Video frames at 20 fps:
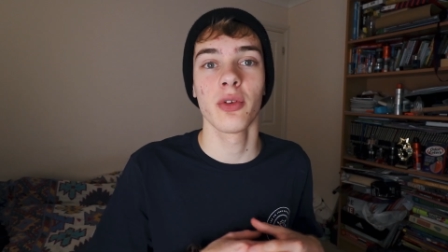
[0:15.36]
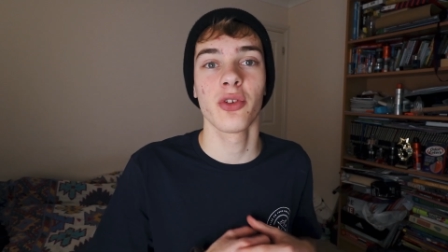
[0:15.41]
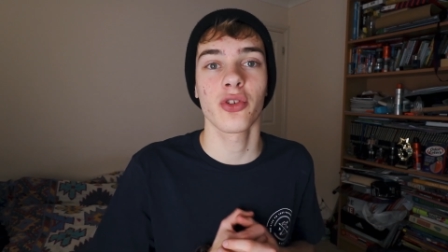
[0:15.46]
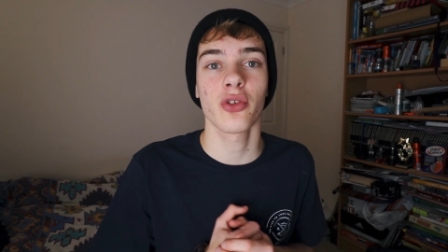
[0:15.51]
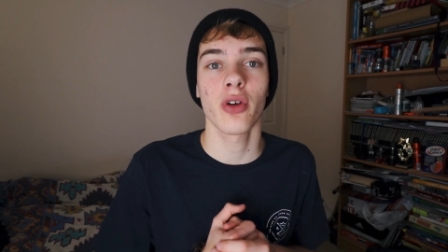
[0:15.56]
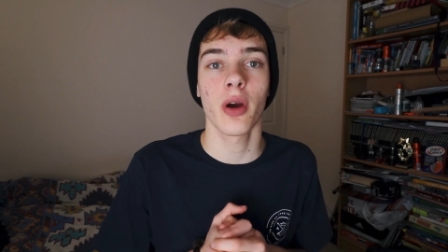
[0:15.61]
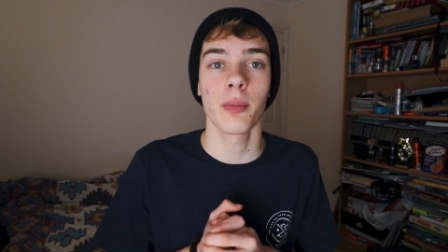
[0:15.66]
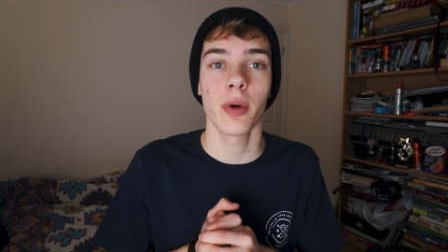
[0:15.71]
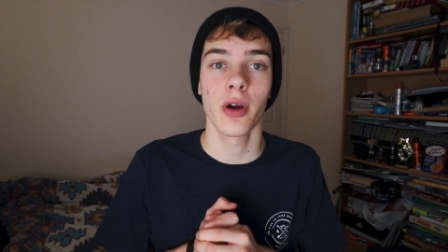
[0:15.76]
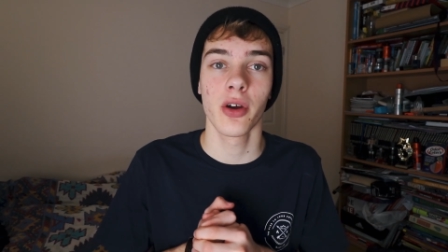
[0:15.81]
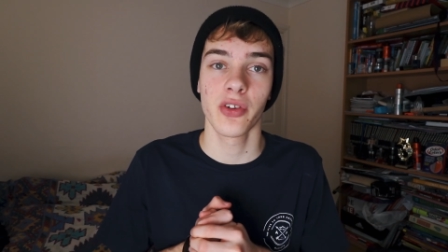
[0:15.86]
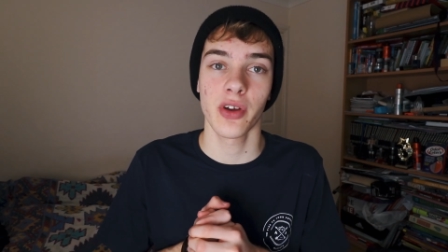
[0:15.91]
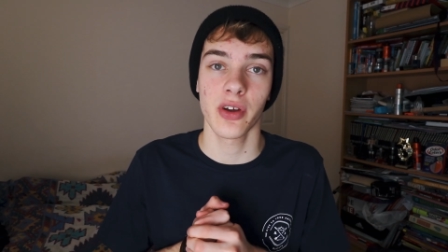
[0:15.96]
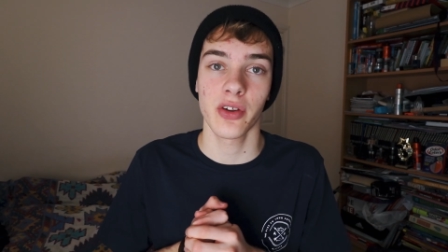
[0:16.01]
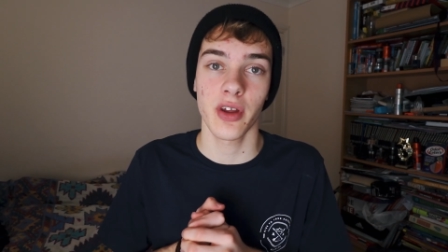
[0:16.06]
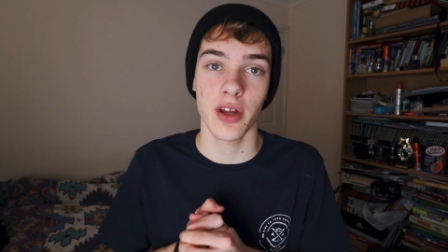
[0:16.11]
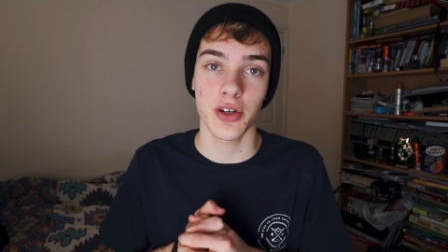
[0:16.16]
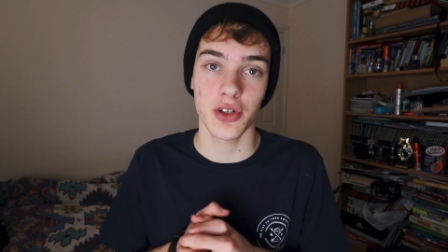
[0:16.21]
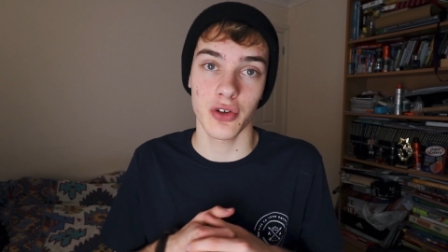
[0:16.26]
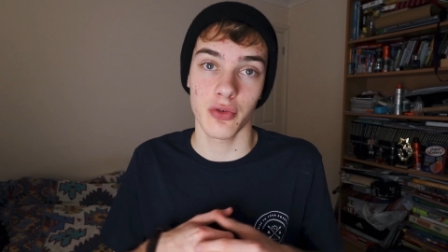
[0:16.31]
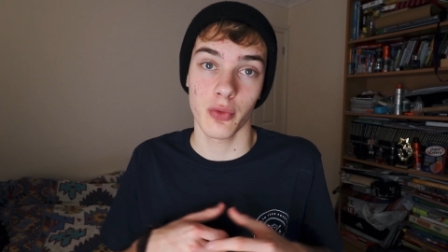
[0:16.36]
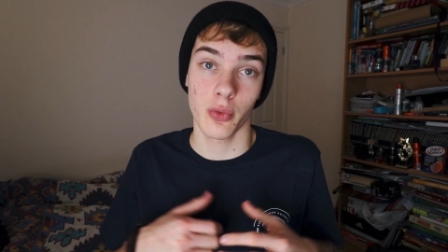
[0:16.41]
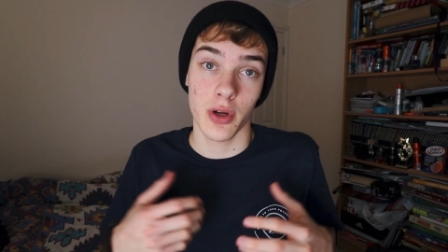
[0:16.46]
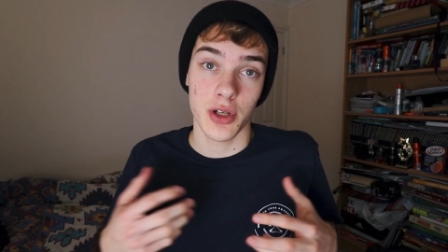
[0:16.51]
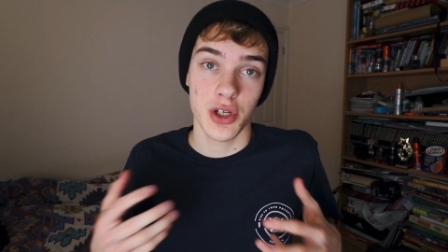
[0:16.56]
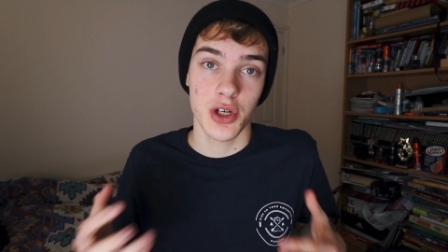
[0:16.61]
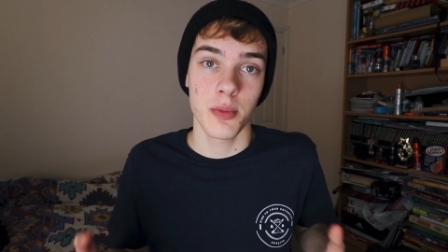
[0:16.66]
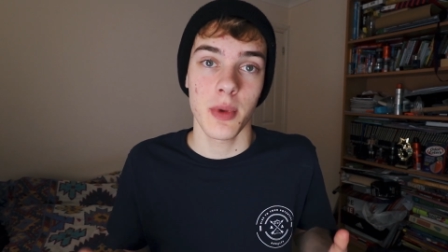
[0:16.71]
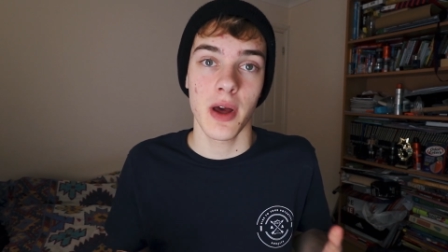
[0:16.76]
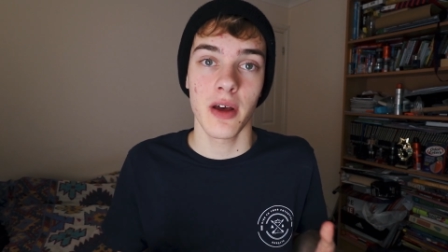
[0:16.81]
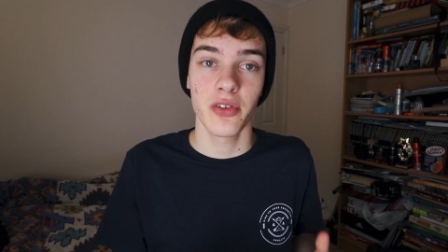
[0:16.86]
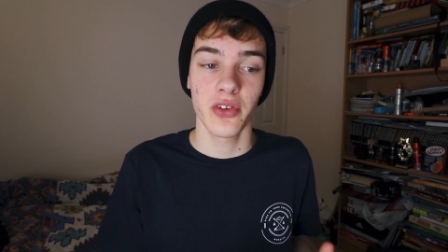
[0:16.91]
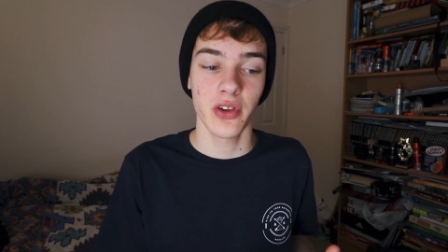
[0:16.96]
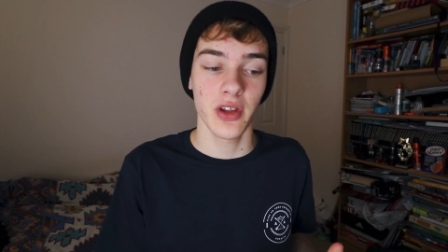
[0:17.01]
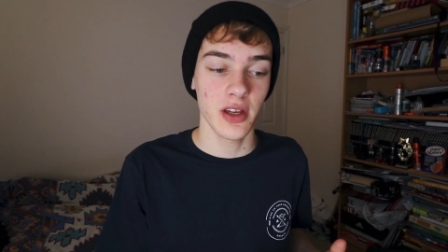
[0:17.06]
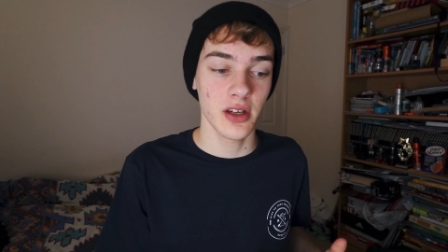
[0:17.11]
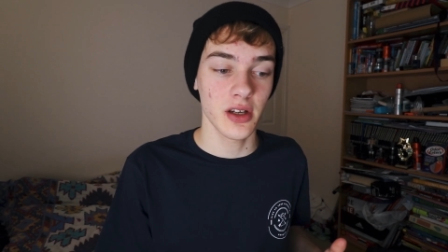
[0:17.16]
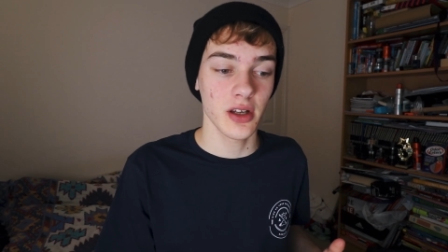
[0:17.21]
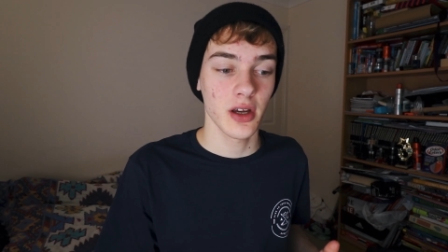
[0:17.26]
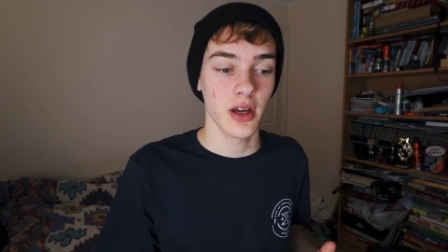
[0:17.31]
Instagram posts, etc., which you may have
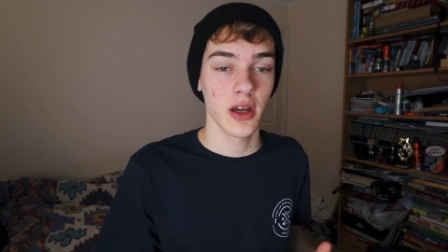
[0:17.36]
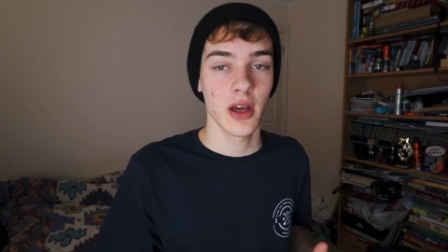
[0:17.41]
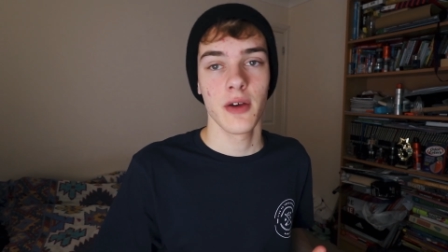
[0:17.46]
seen.